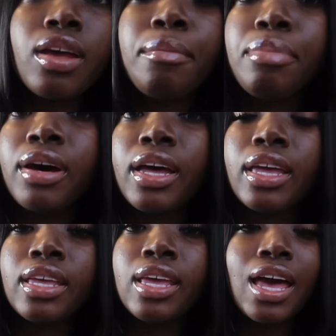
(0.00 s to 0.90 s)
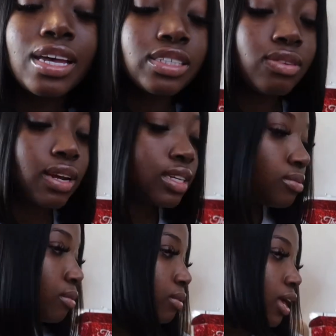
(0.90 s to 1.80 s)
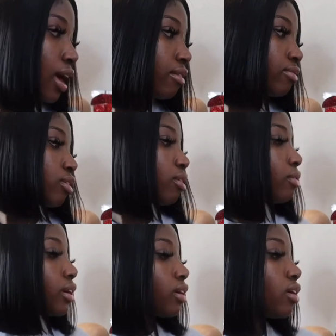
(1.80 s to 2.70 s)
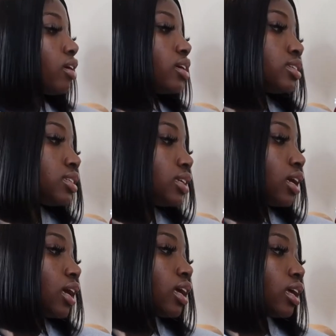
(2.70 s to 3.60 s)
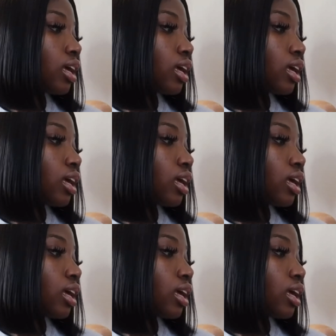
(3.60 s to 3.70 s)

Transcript: But yeah, so that's what we have going on today.